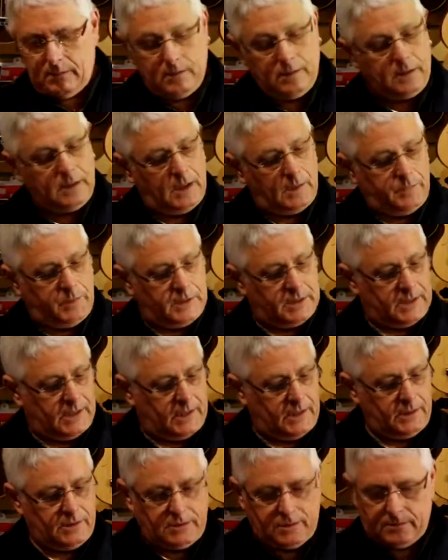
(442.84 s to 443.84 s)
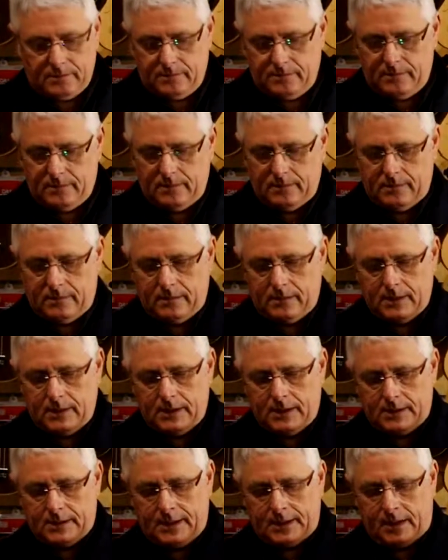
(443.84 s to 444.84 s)
Keep it tight.
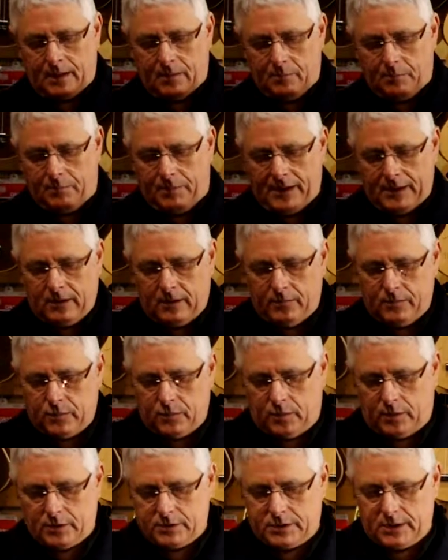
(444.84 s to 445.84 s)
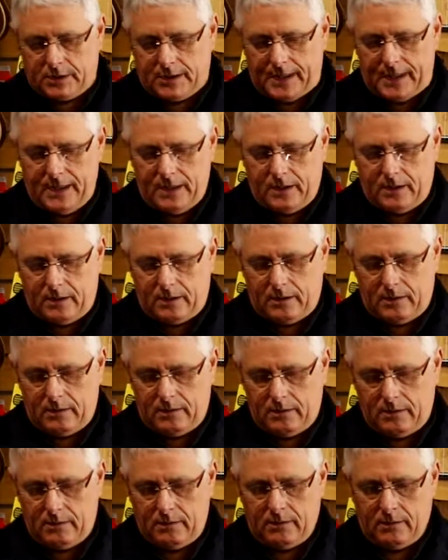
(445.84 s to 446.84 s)
Take it back up towards the neck.
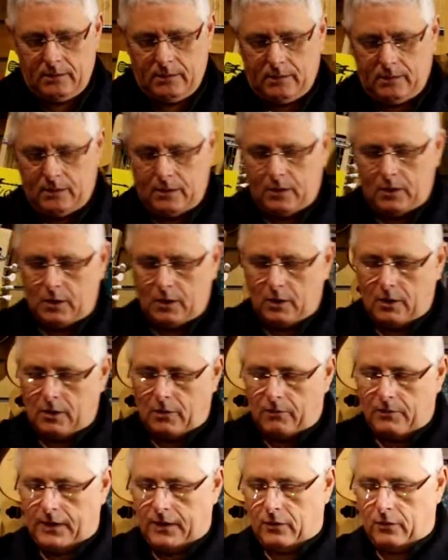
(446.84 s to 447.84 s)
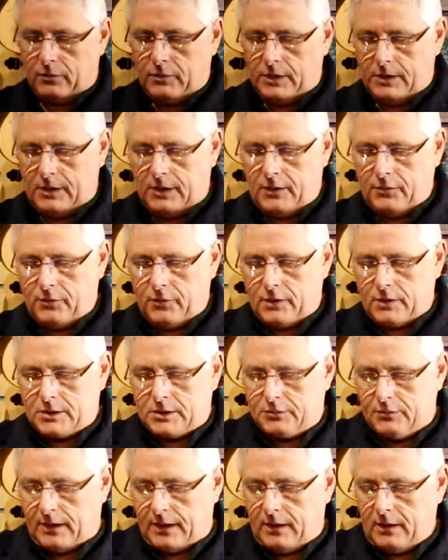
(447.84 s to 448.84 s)
Then underneath the
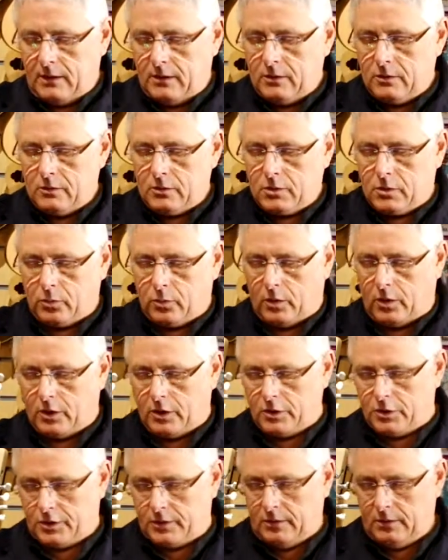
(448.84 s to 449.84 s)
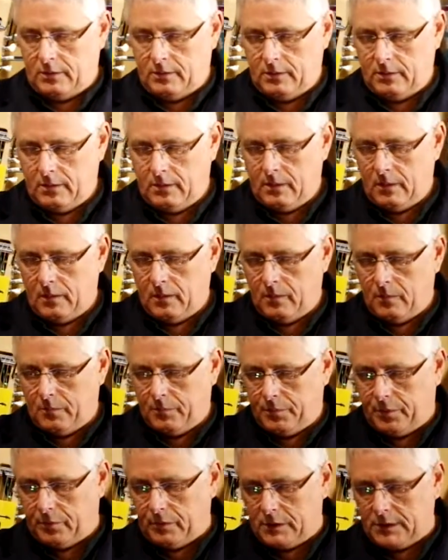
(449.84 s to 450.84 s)
string, towards you.
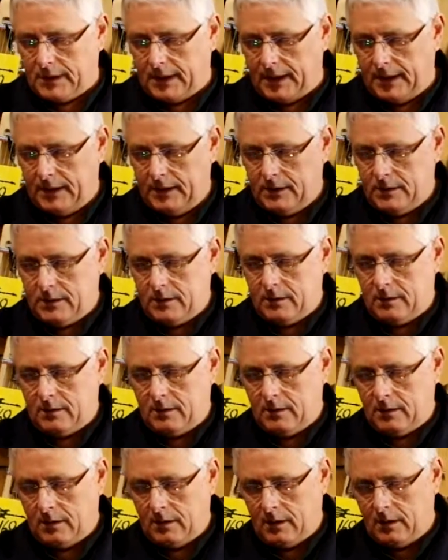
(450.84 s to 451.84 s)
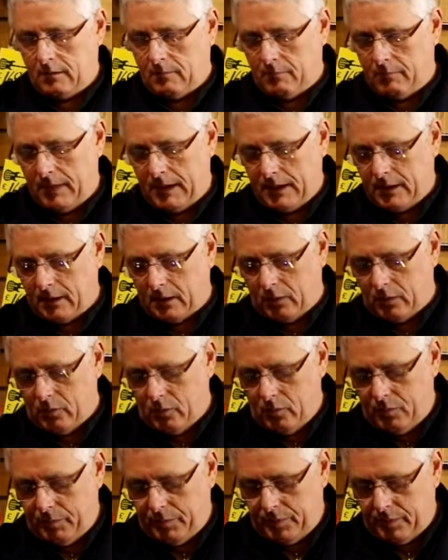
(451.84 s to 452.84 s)
Pull tight. Make a
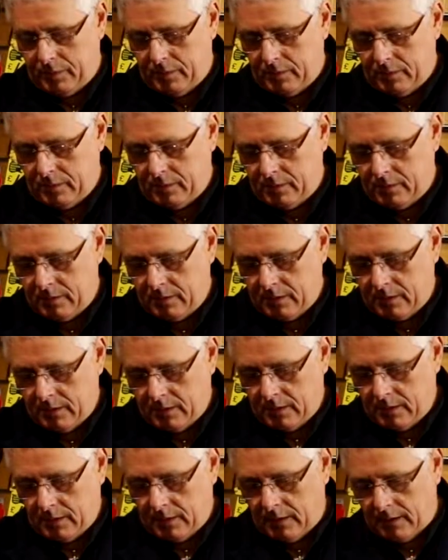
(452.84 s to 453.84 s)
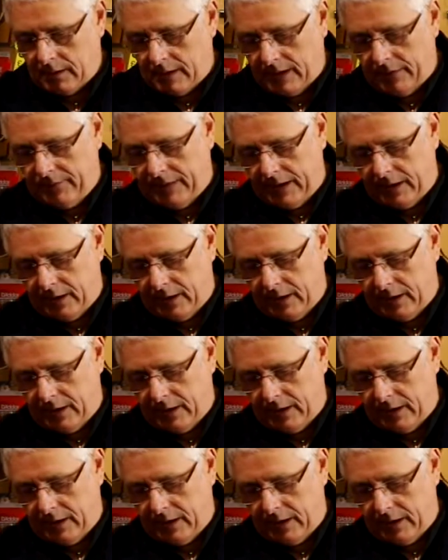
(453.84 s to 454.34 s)
loop. And then